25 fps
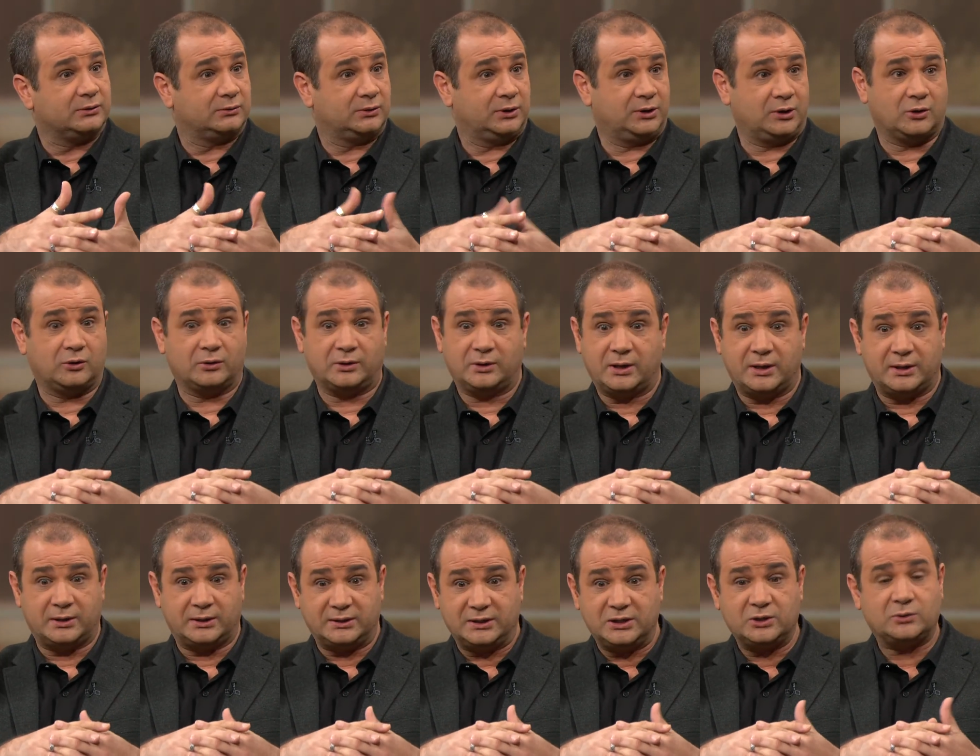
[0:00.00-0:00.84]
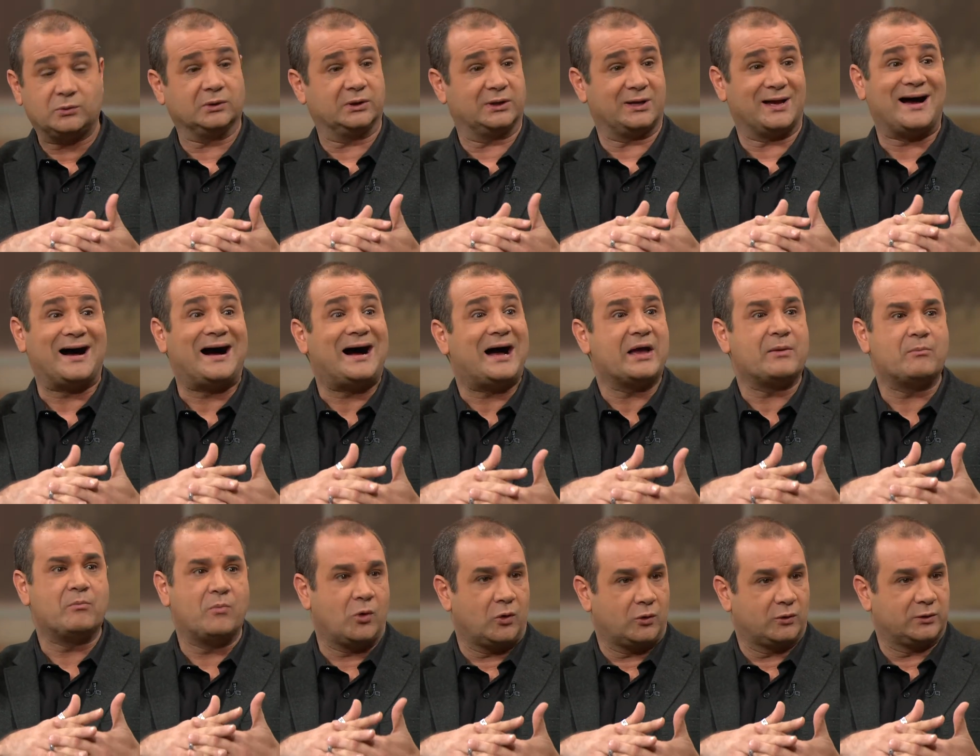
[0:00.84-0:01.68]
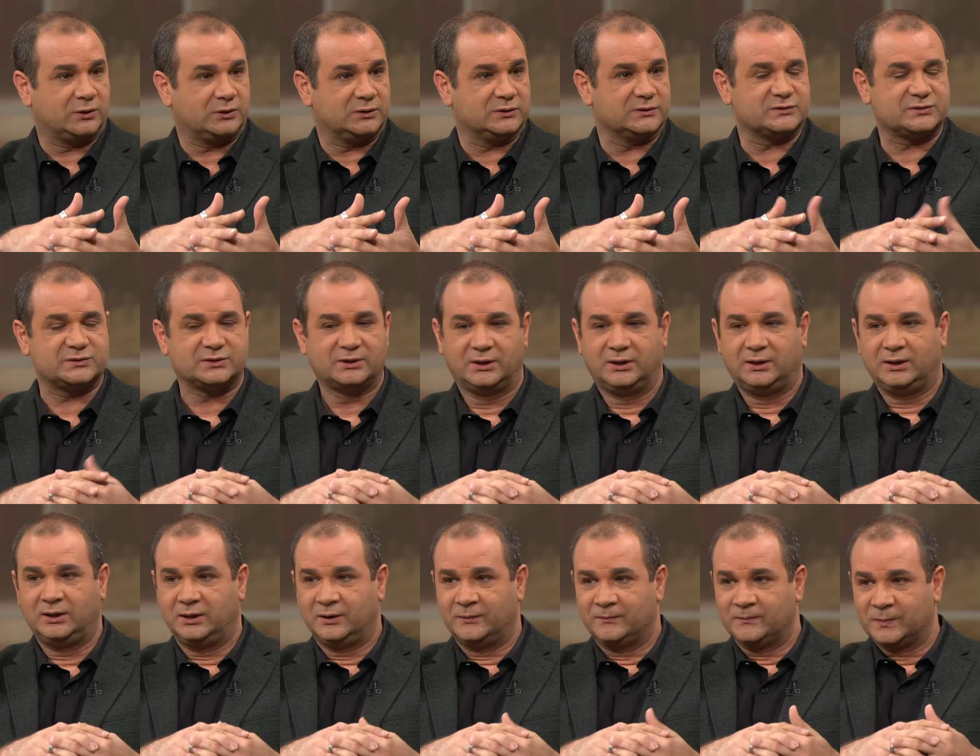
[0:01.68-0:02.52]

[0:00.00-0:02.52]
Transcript: you know, and, and equally high morals. Mm -hmm.